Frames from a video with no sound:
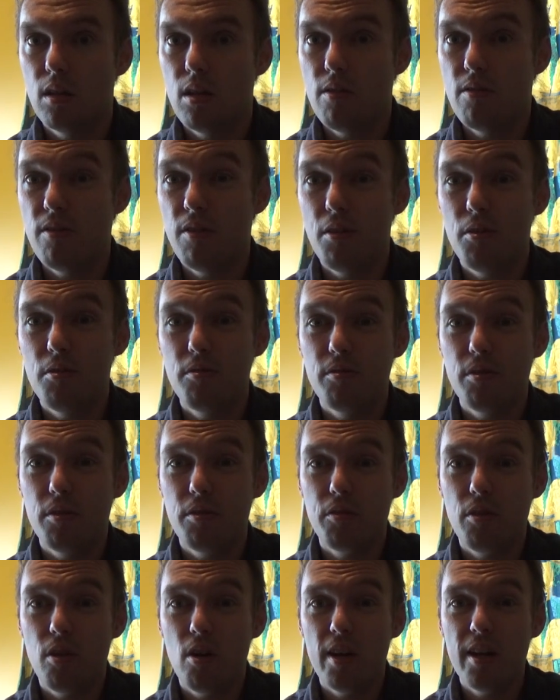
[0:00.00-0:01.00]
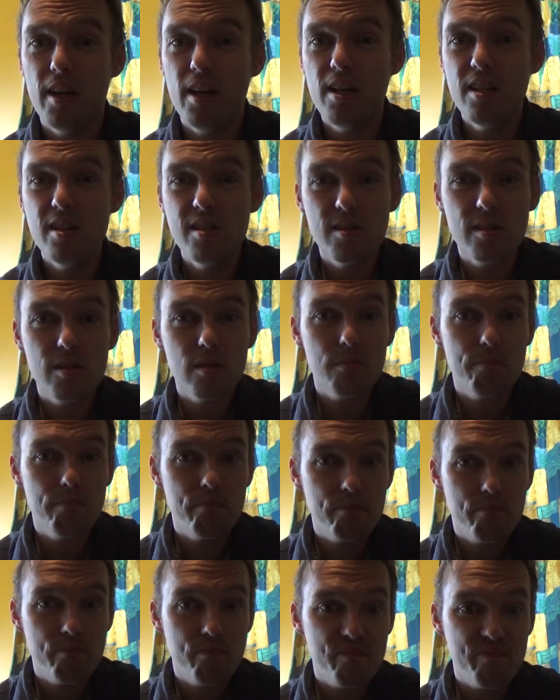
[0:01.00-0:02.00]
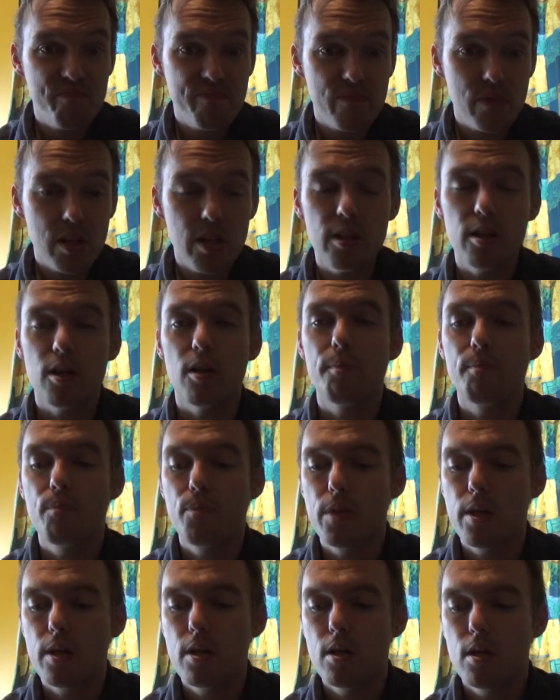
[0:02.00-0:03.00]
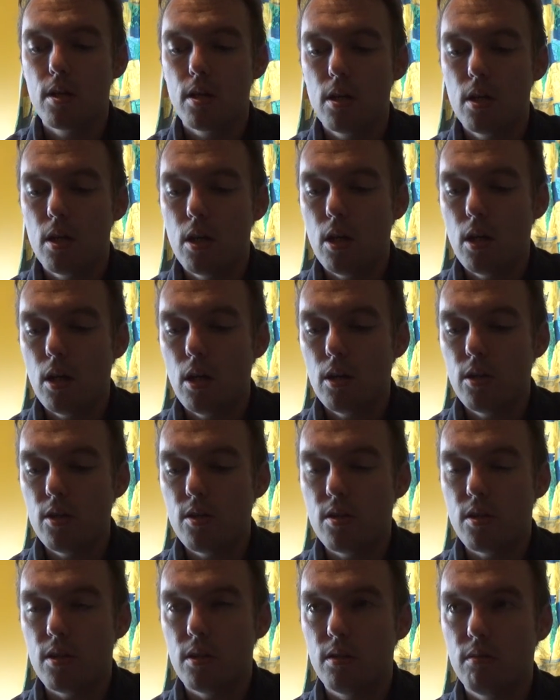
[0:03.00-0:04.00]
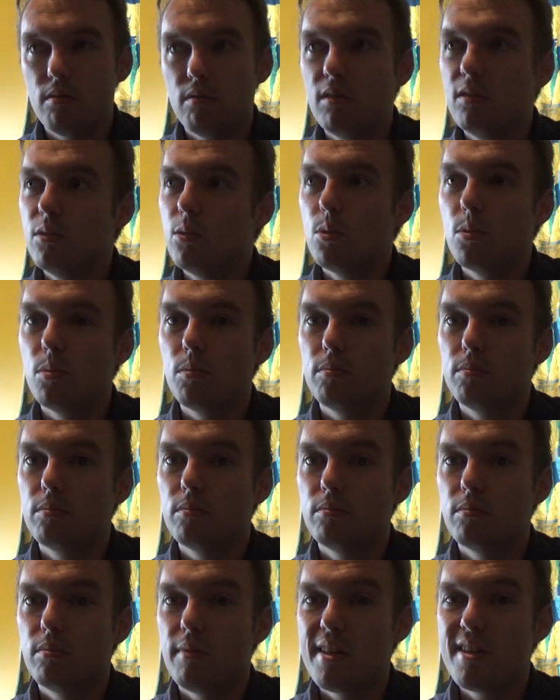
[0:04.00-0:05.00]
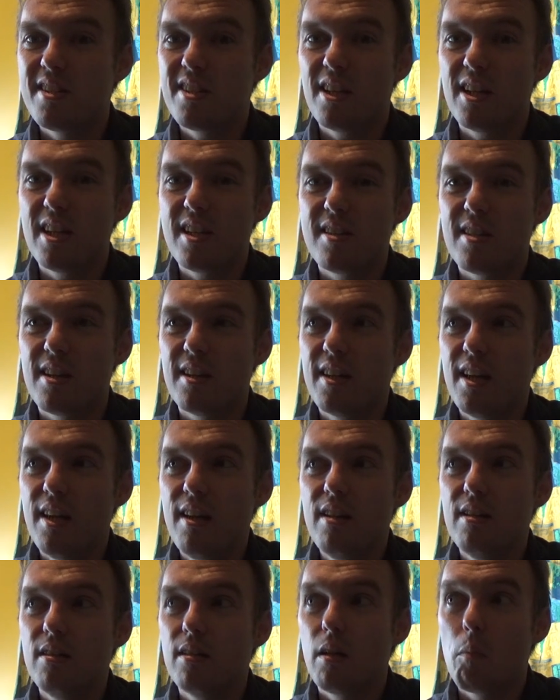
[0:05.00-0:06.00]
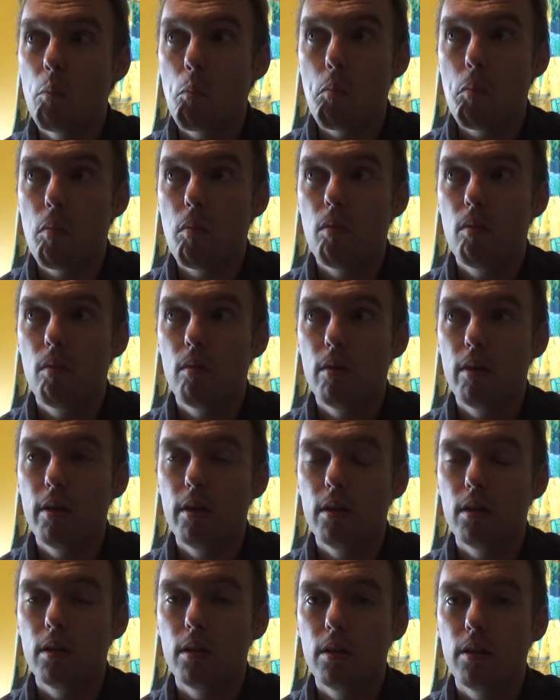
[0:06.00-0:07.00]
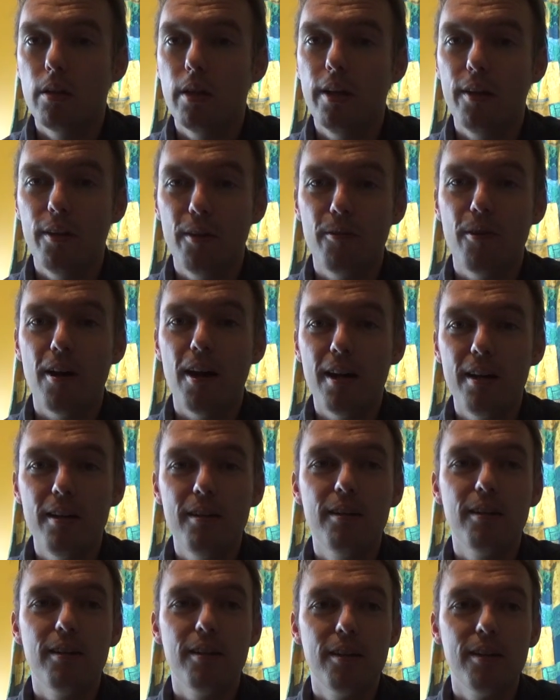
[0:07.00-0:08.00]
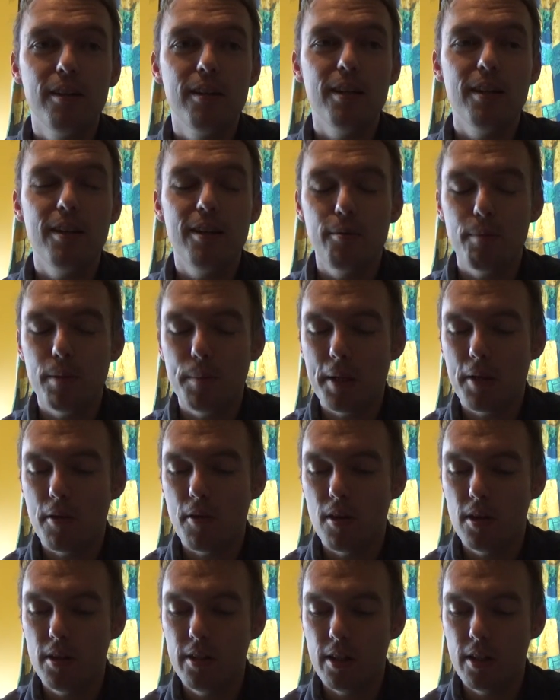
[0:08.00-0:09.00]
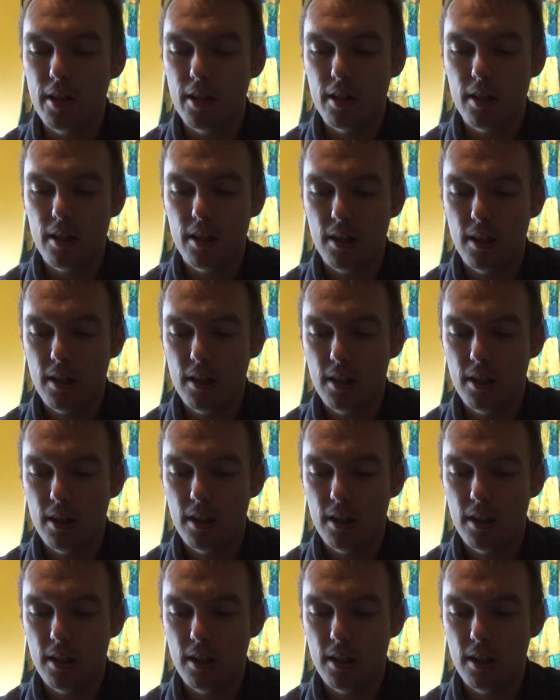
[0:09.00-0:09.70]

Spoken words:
Food for Fridays? I don't know. Just a sunny Sunday. In the rain. Yeah, that'll be about right.